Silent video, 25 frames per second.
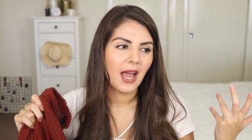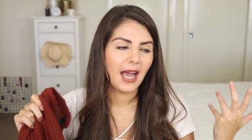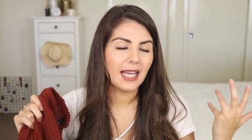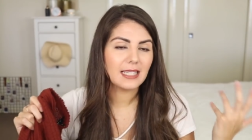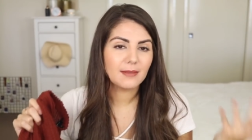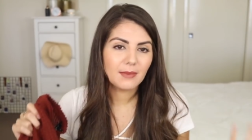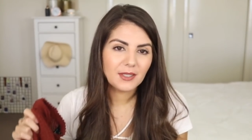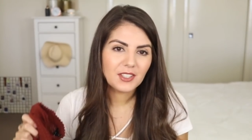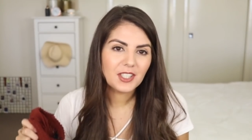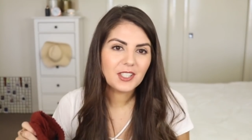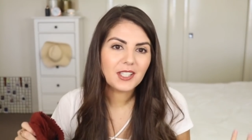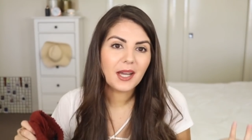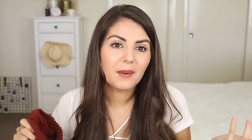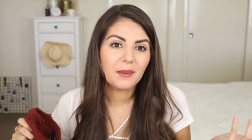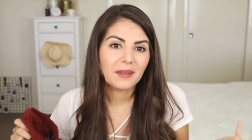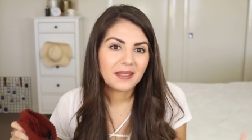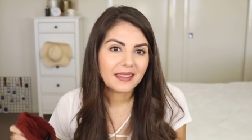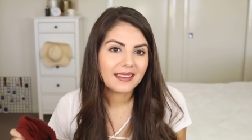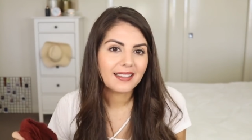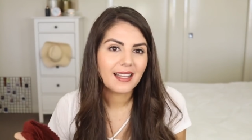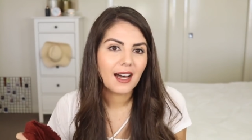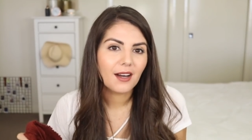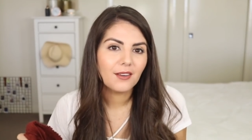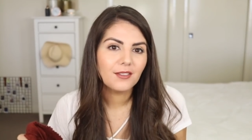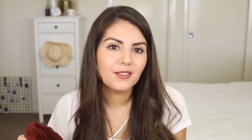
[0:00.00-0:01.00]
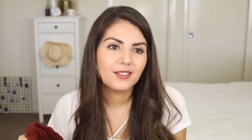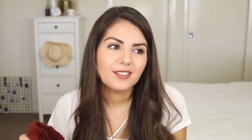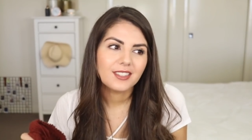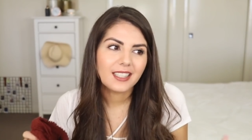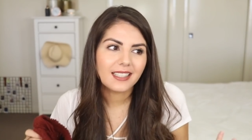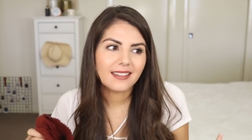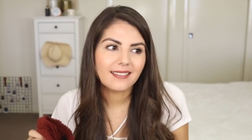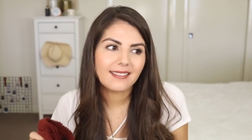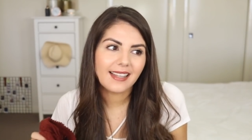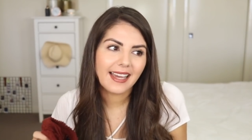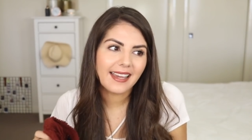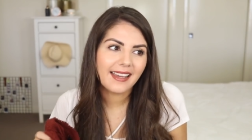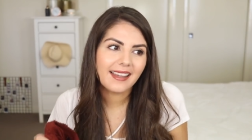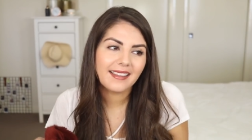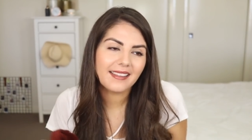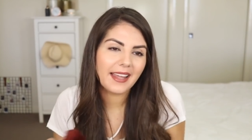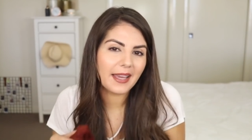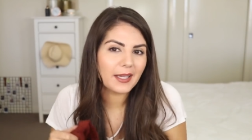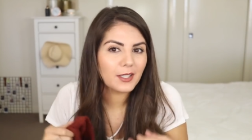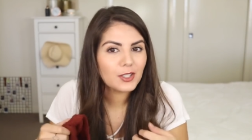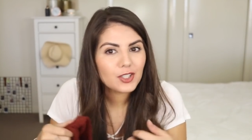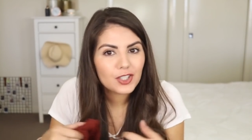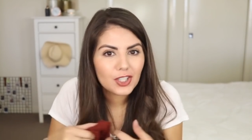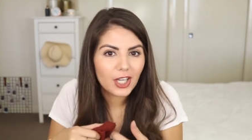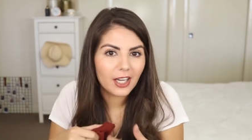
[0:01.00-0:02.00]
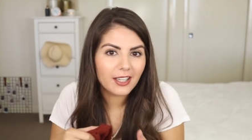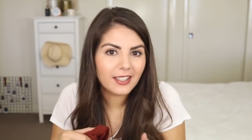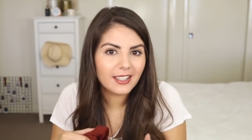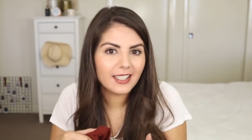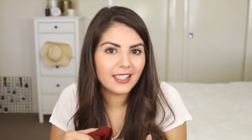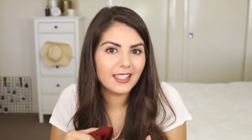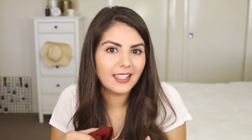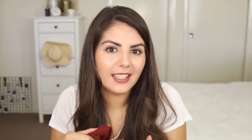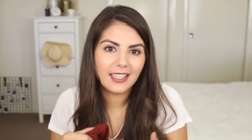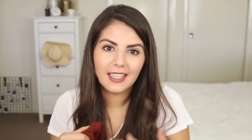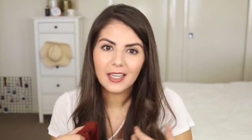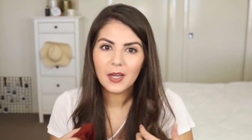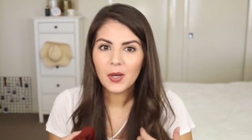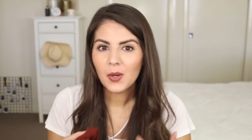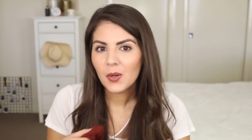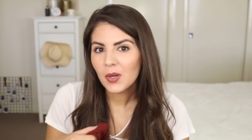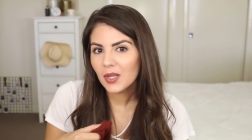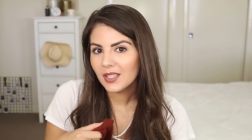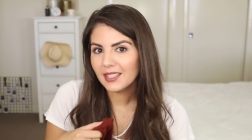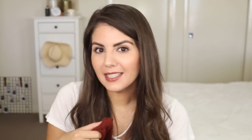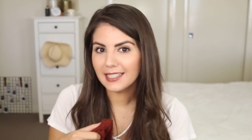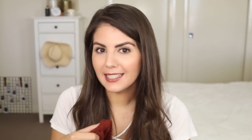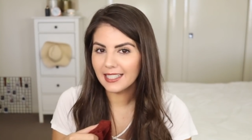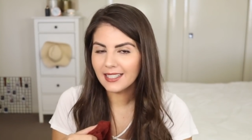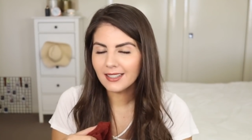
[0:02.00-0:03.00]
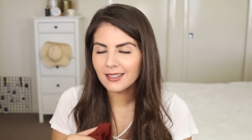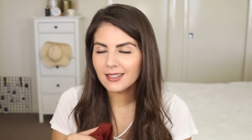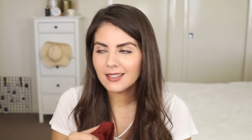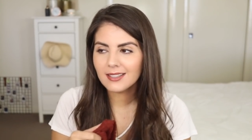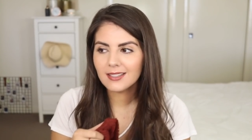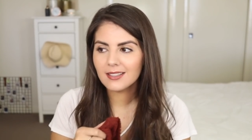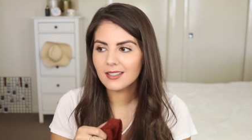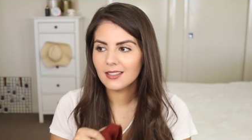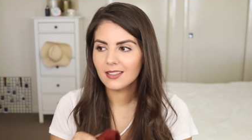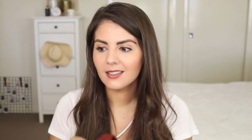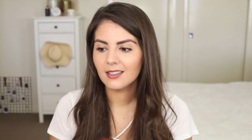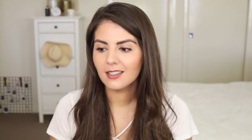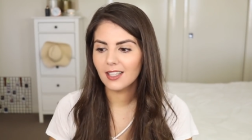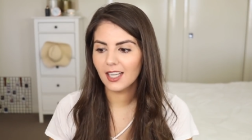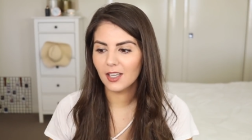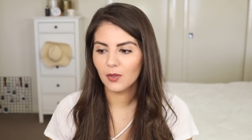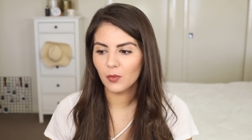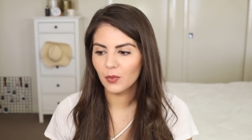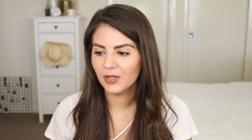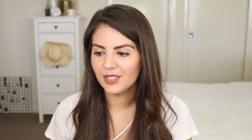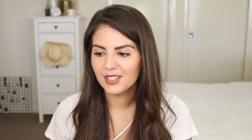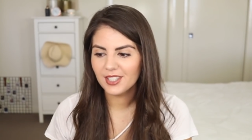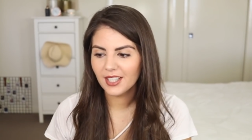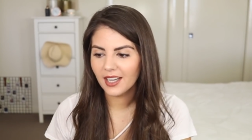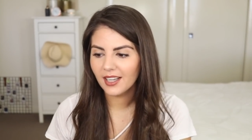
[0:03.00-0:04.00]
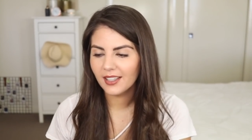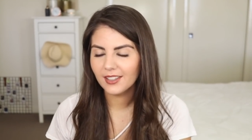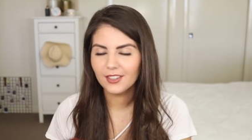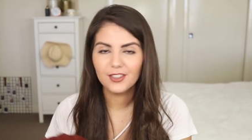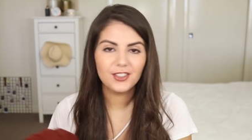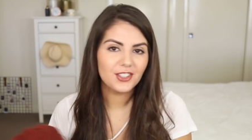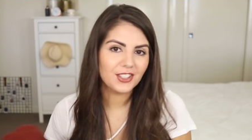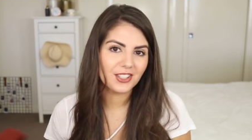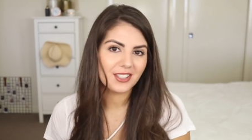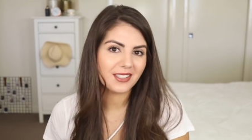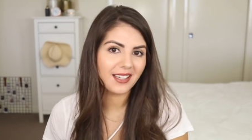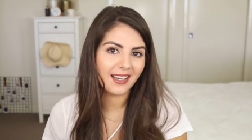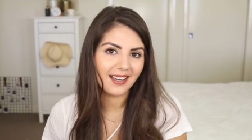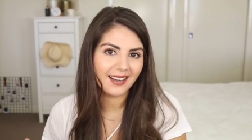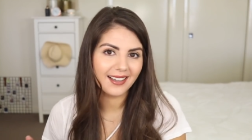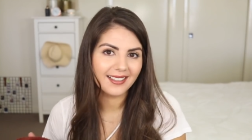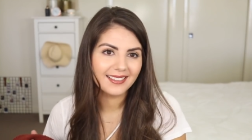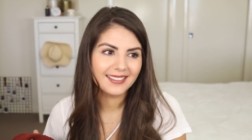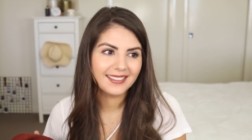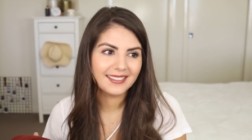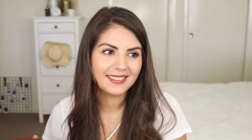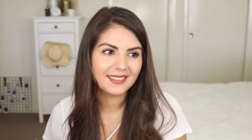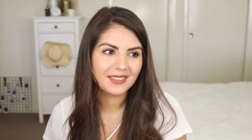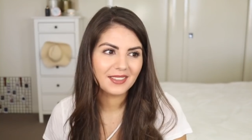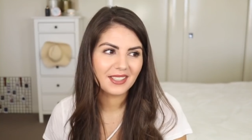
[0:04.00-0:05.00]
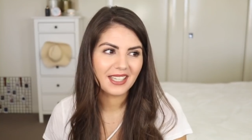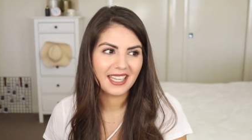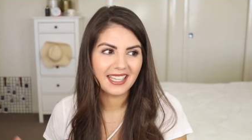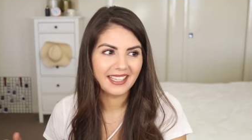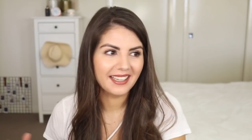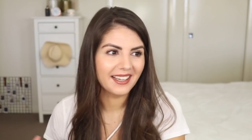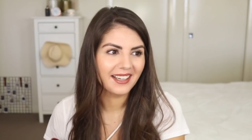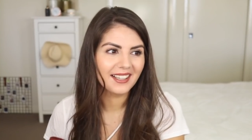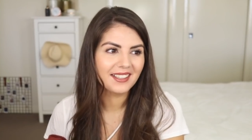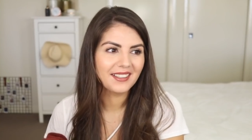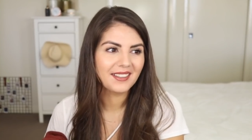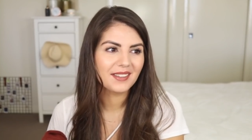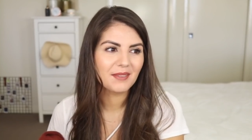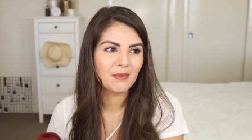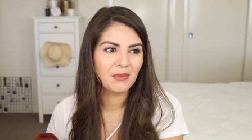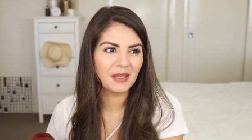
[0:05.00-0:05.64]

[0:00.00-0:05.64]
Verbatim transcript: as much as I would love to layer like chunky knits in winter, you just can't here,